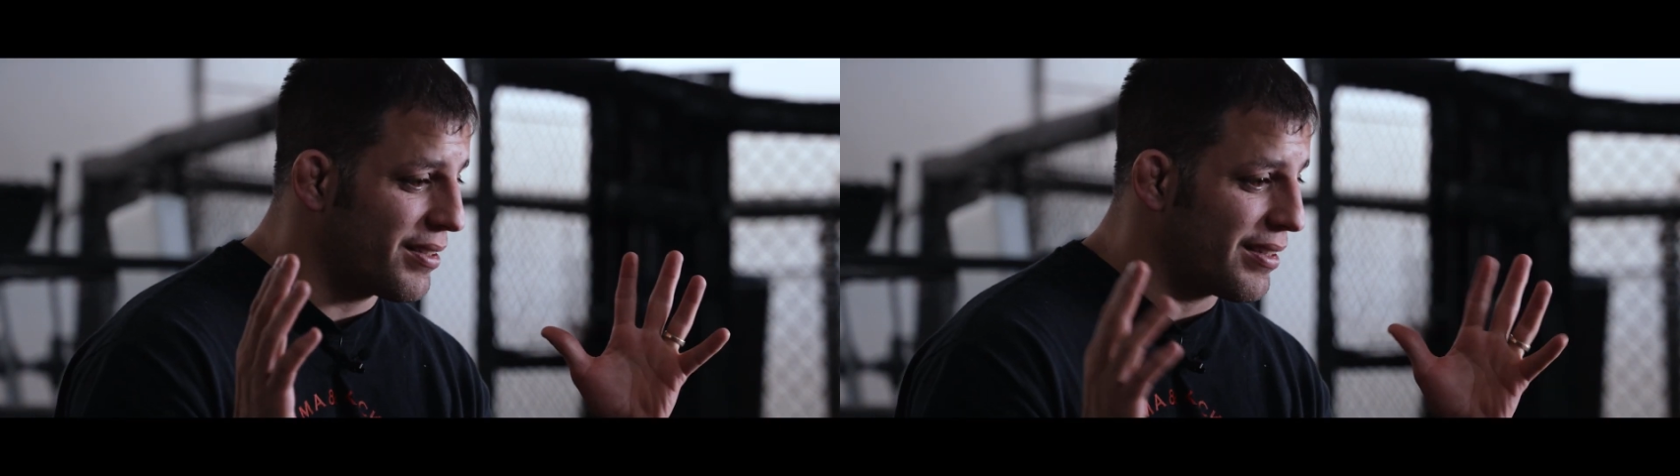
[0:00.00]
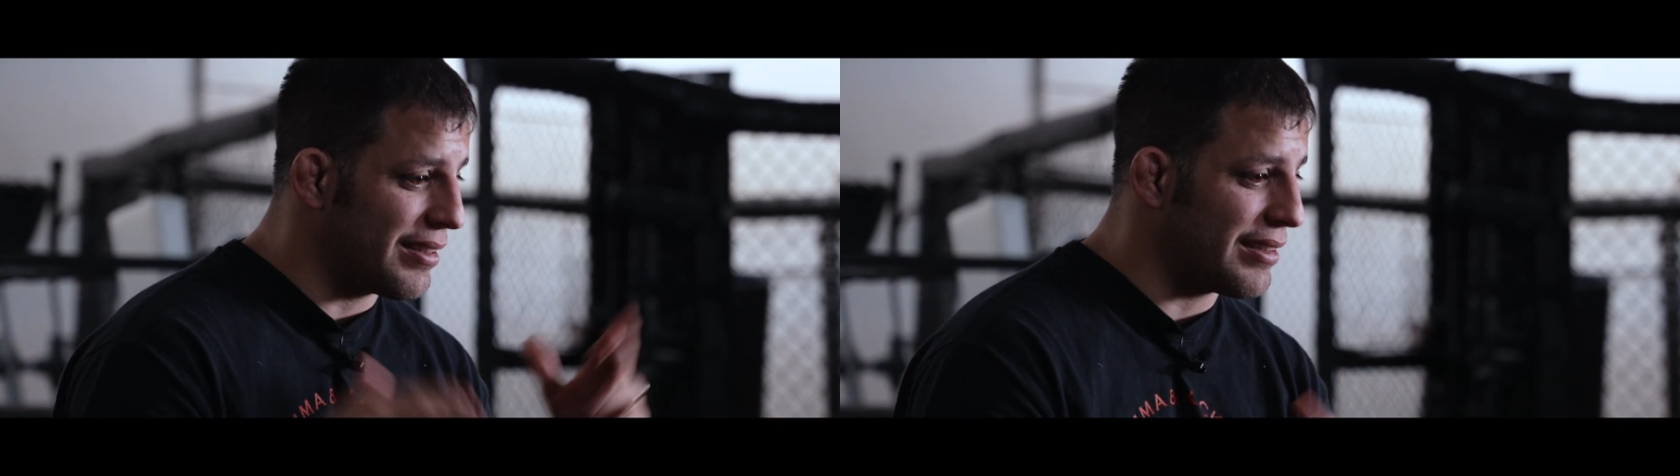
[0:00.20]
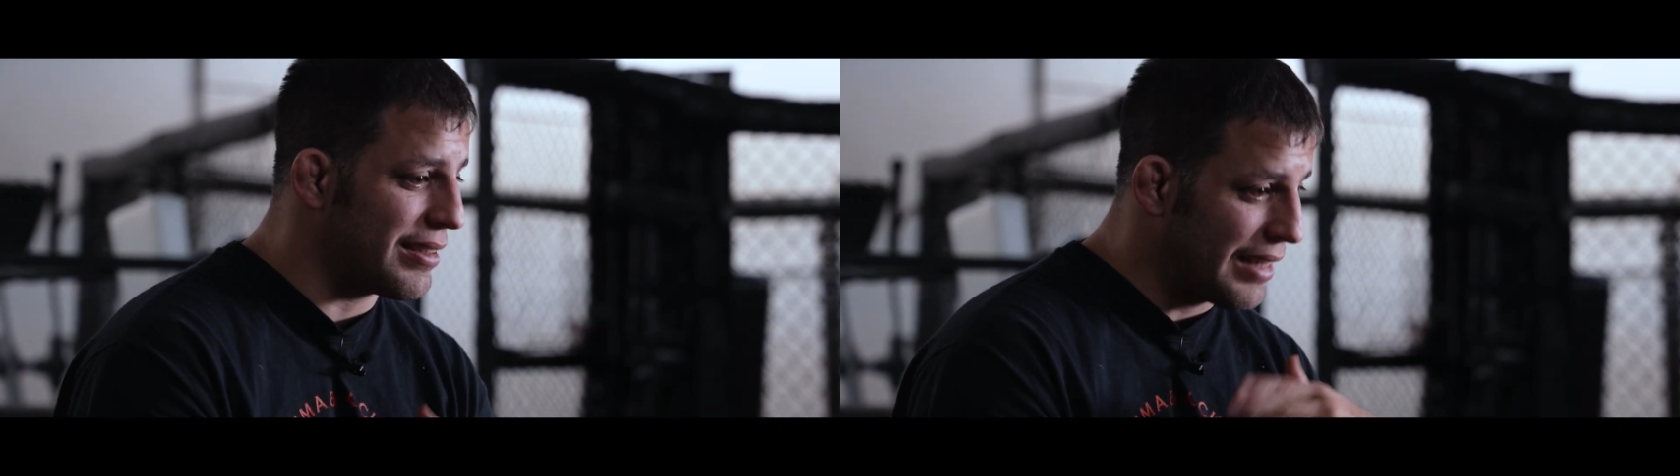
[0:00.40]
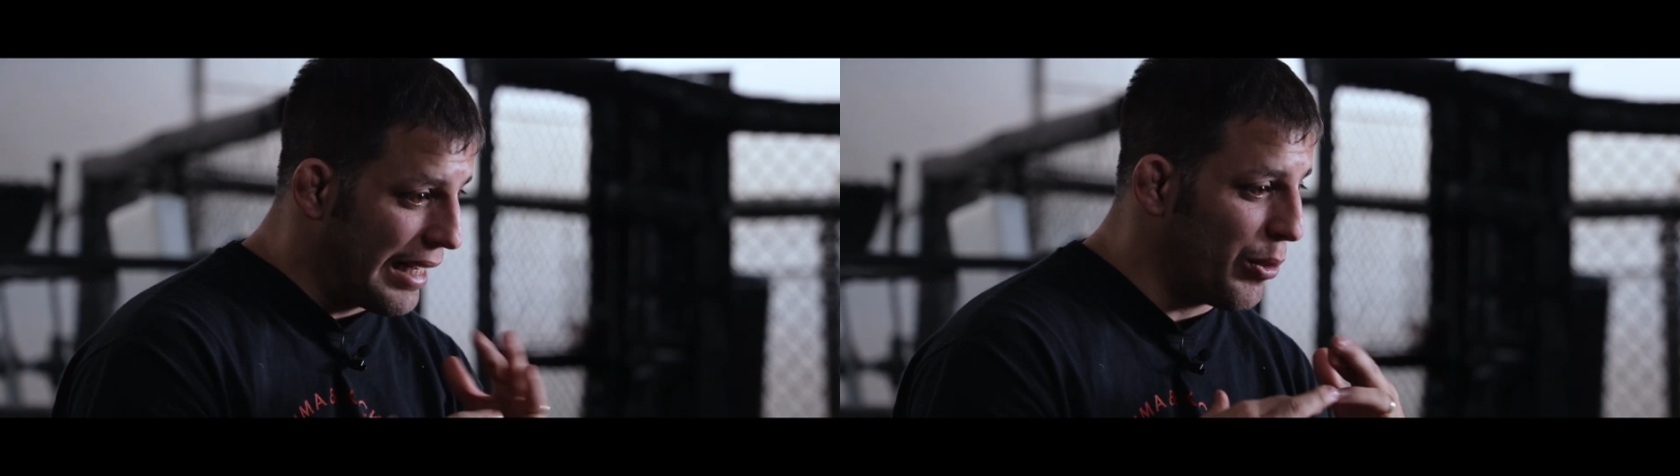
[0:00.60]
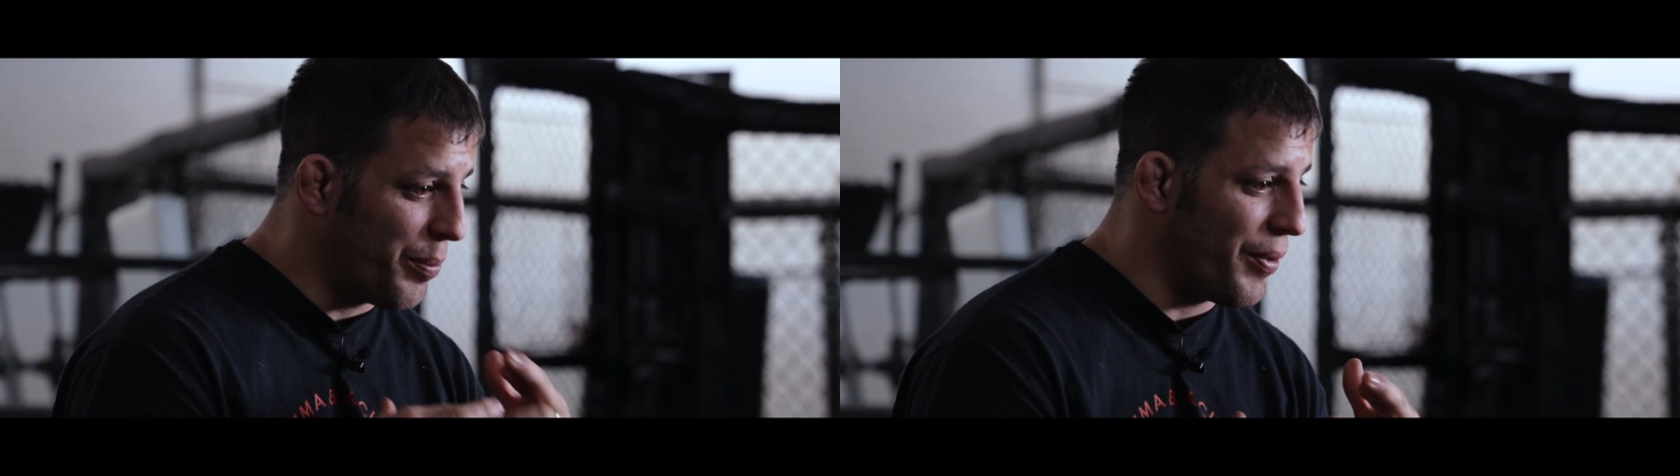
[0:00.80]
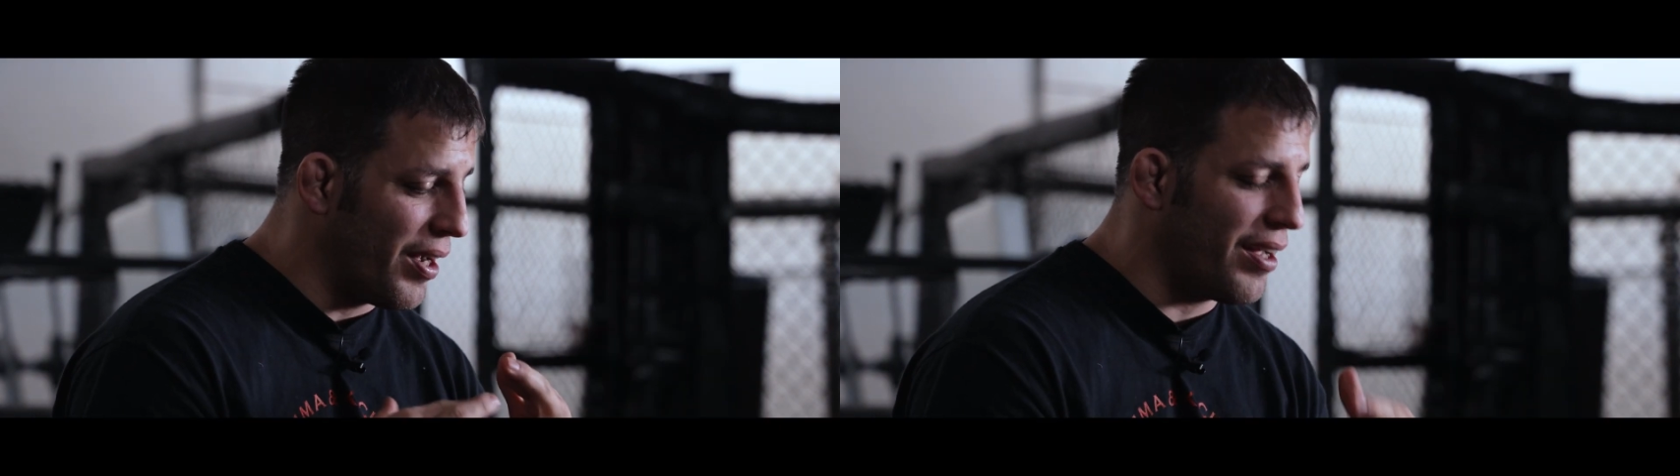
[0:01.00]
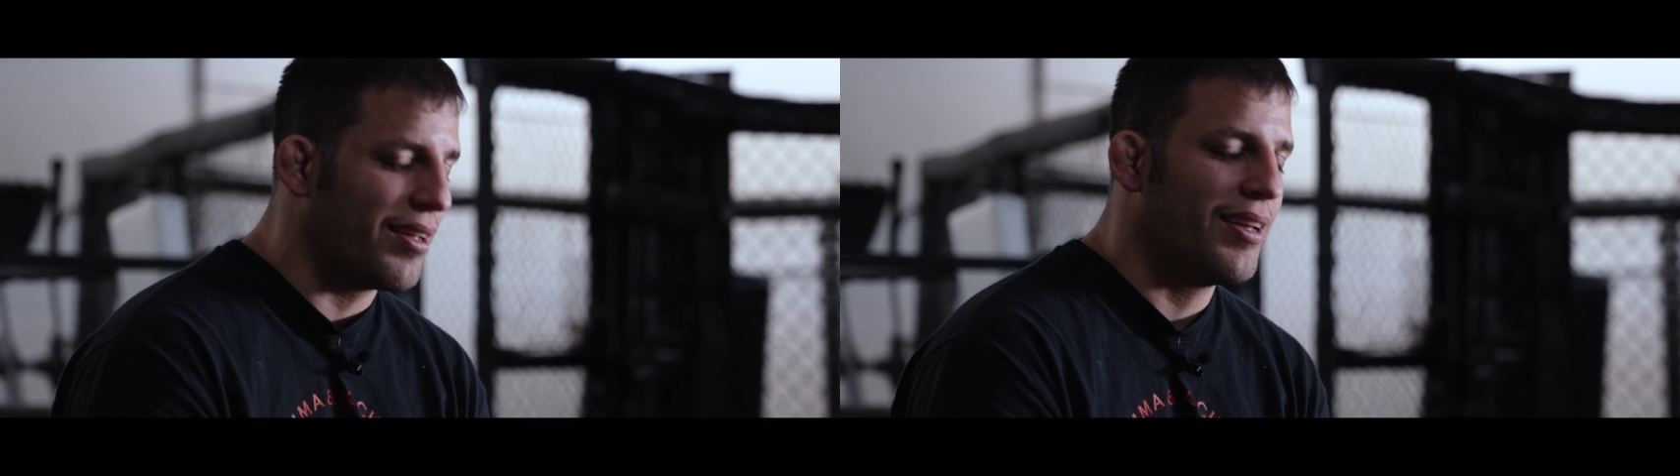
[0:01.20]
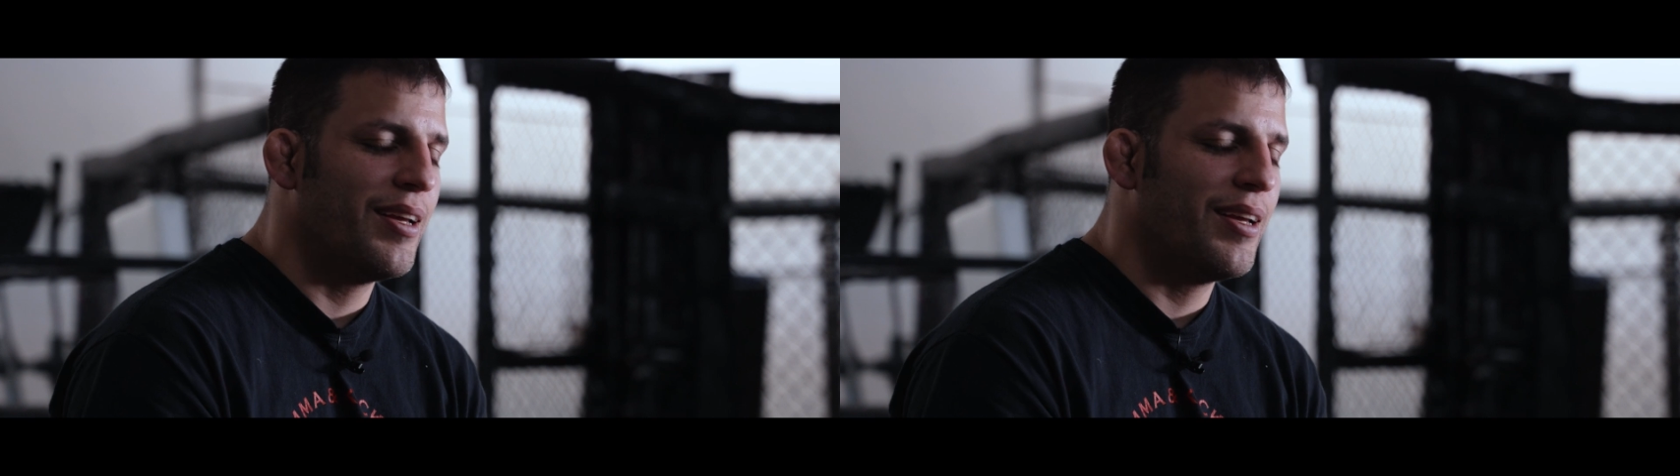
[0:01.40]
I hope not.